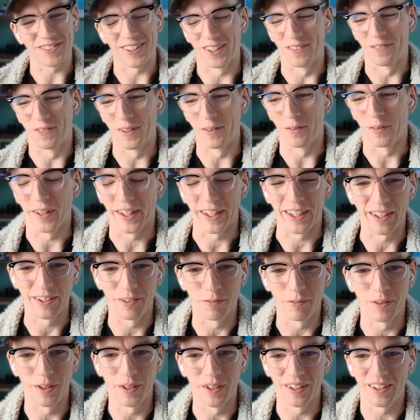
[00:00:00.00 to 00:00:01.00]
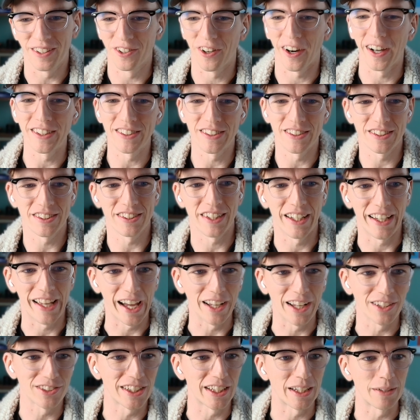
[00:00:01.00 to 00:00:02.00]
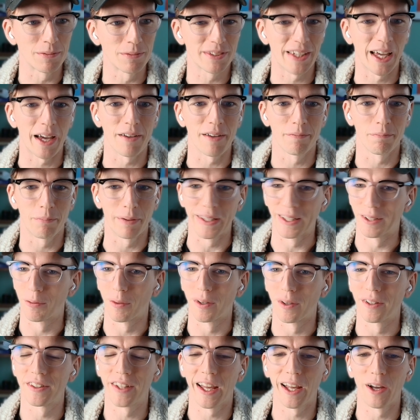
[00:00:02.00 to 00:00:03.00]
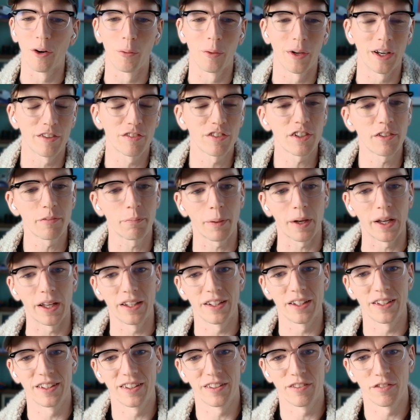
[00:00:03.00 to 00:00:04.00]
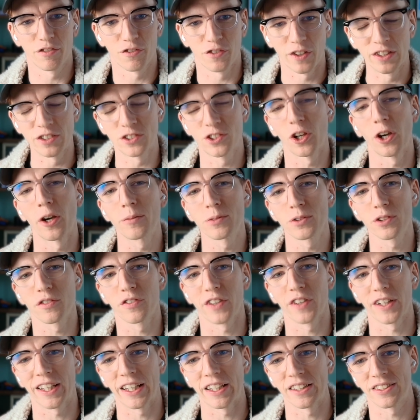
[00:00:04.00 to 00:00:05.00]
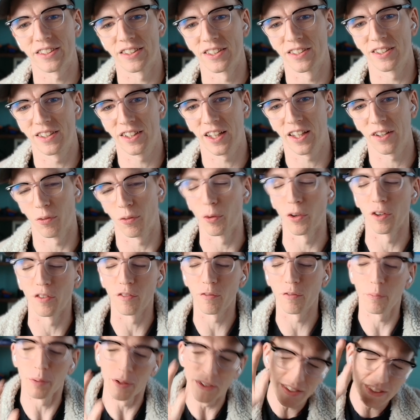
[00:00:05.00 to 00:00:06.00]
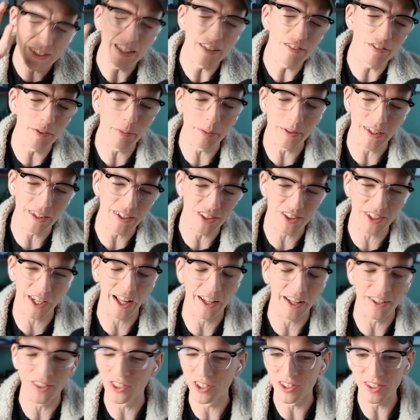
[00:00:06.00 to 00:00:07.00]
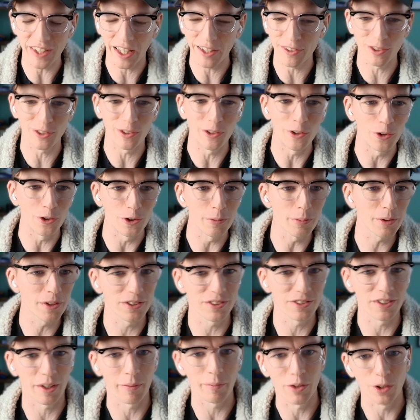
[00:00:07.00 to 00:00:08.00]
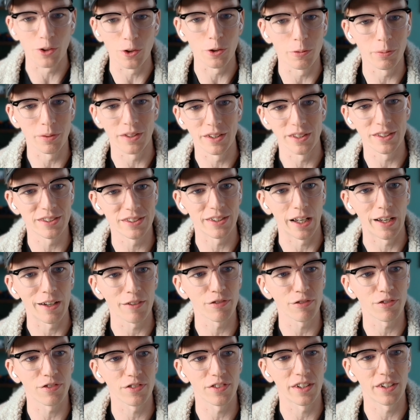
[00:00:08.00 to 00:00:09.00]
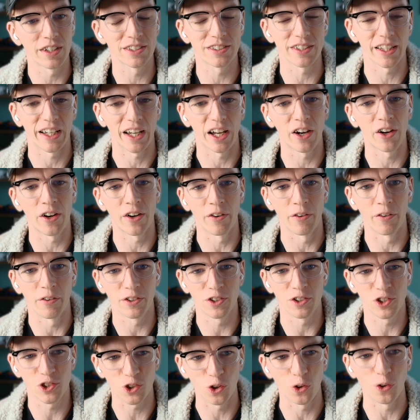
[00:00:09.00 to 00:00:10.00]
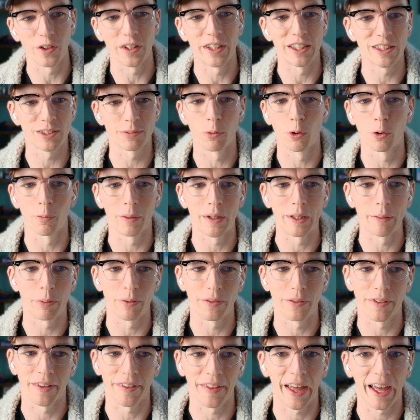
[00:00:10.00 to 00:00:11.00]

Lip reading: ton of people. Like it'd be crazy to say our team's that big one day or whatever, but in terms of, I guess, what perceivably the challenge is as a noob, because I'm a noob in this stuff, it's like, oh, surely it's more people than